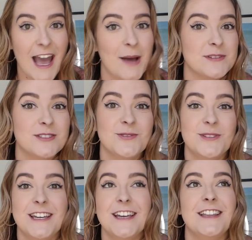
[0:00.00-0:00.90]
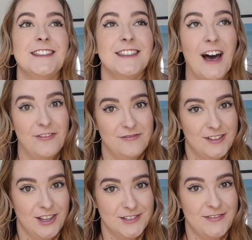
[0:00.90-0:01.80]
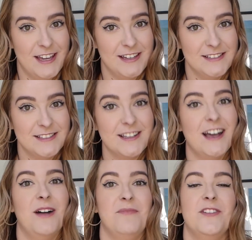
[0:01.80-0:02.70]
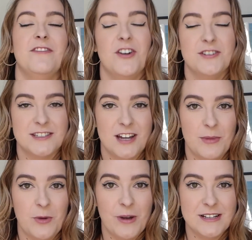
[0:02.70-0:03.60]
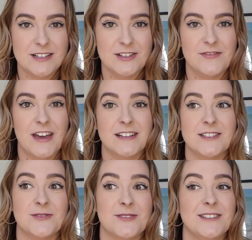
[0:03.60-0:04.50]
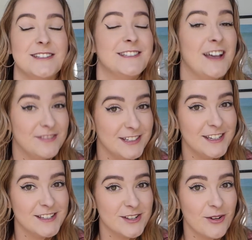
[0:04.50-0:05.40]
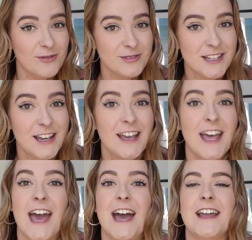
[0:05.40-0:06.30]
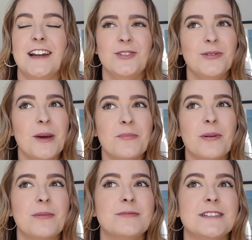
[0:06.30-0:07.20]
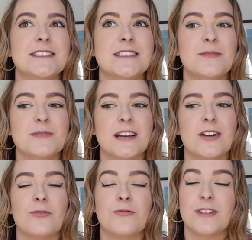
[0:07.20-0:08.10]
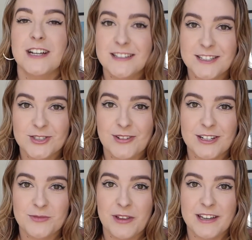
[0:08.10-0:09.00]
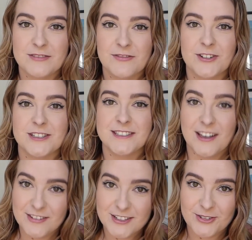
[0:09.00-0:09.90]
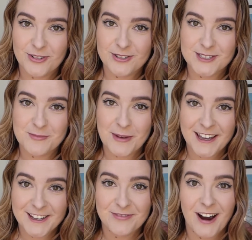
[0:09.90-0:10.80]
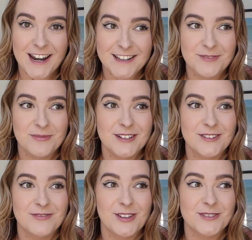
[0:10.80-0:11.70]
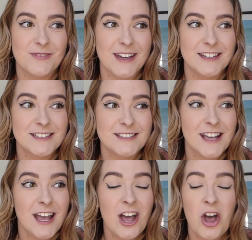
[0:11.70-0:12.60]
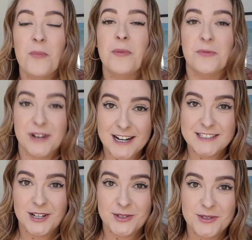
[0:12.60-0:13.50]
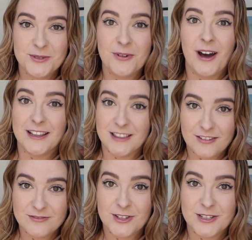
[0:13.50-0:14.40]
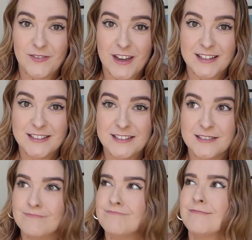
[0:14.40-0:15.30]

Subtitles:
absolutely love Las Vegas. The first time I went to Las Vegas I was only 7 years old, and I know that probably seems like a really strange place for a 7-year-old to be right in the middle of Las Vegas, but when I tell you I loved Las Vegas,